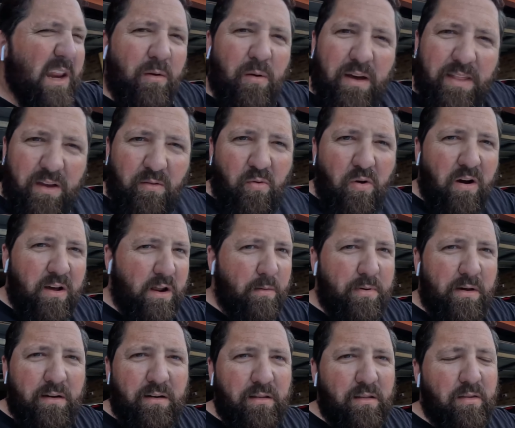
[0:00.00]
anyway, they're right up
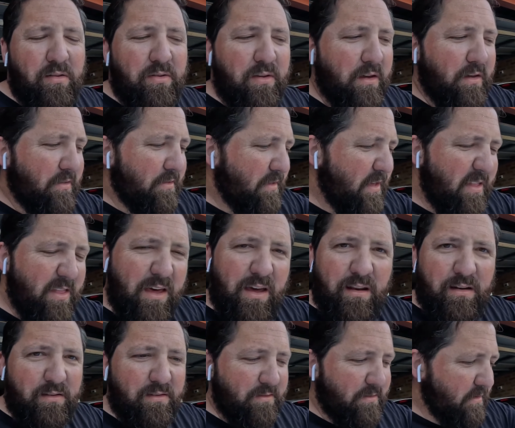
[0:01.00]
under the thing. They're there
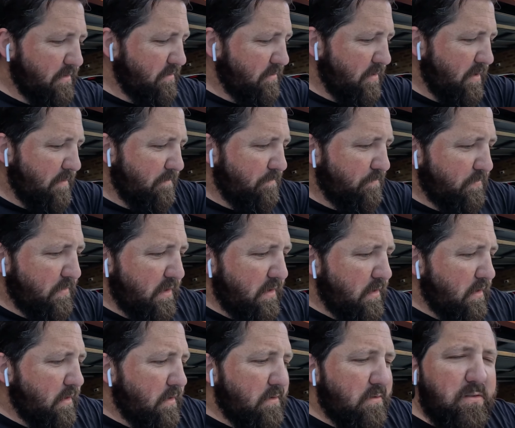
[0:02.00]
just to
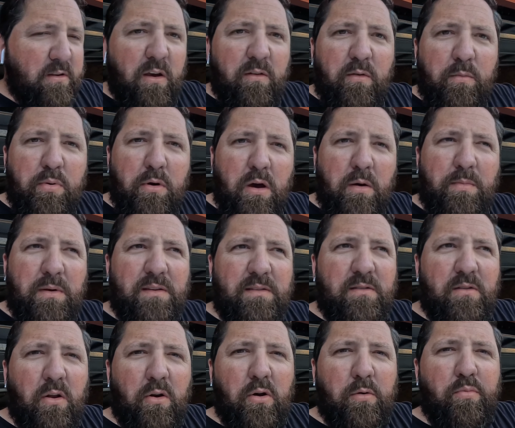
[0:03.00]
serve a
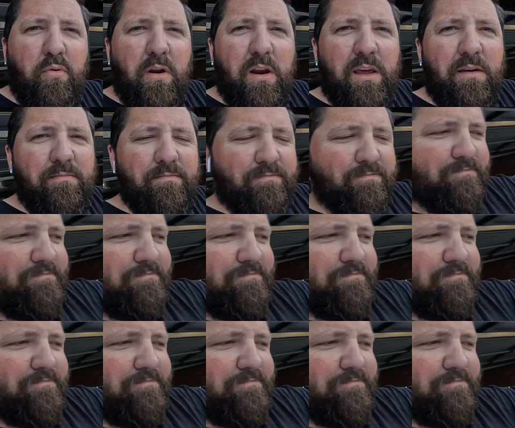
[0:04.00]
purpose, not look pretty.